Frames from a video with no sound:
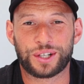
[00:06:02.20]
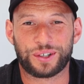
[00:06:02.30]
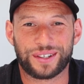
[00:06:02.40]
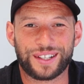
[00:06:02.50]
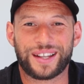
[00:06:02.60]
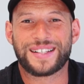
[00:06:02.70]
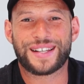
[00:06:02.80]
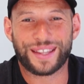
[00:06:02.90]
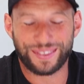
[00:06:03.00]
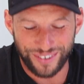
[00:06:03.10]
literally like
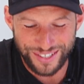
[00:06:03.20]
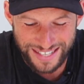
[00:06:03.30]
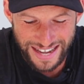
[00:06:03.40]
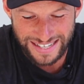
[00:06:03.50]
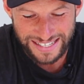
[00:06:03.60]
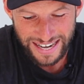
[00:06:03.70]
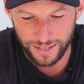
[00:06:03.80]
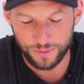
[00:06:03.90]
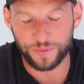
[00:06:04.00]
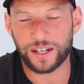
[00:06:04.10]
death most days.
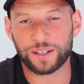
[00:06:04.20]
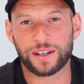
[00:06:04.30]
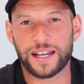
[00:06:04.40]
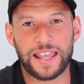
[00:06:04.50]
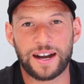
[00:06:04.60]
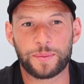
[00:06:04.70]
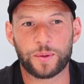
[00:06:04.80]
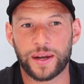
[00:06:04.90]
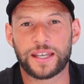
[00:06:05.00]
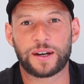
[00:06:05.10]
It's very rare that I've
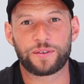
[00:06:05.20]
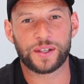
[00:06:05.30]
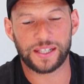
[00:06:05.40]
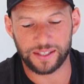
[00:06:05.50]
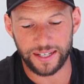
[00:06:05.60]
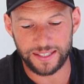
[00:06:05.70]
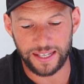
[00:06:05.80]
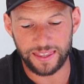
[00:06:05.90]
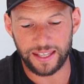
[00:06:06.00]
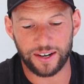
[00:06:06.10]
been waking up feeling like death,